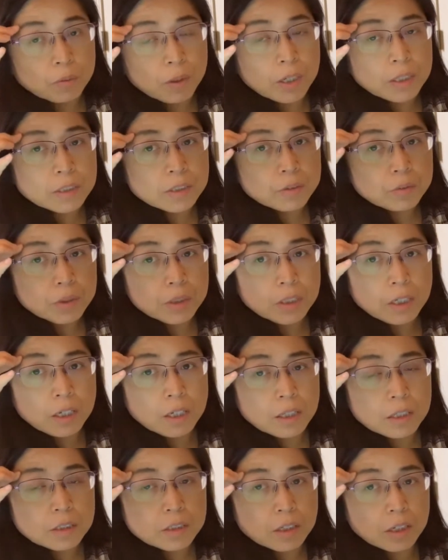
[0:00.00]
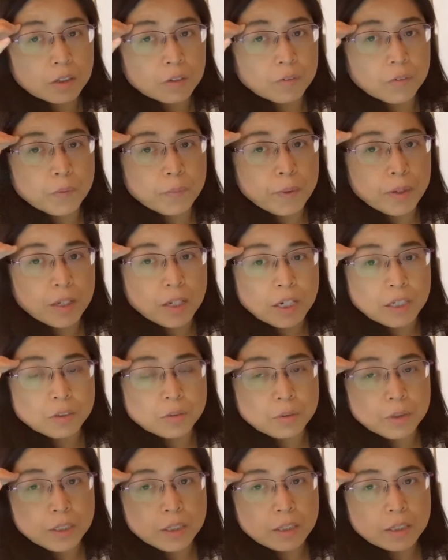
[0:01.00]
1 string and start from the
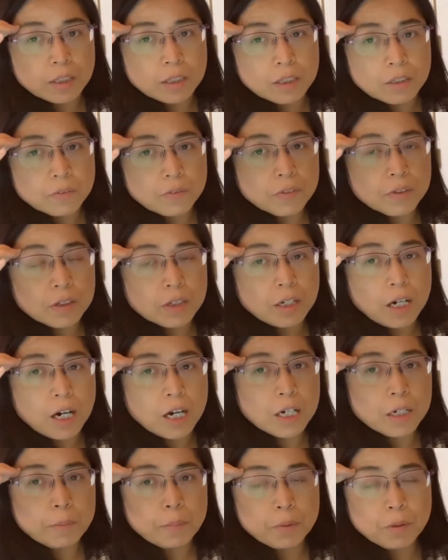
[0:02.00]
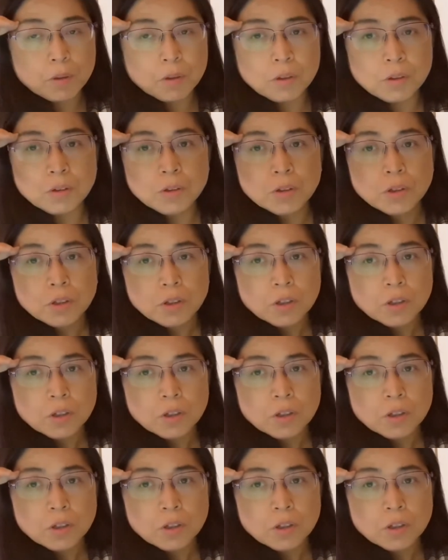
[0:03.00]
lateral end of the eyebrow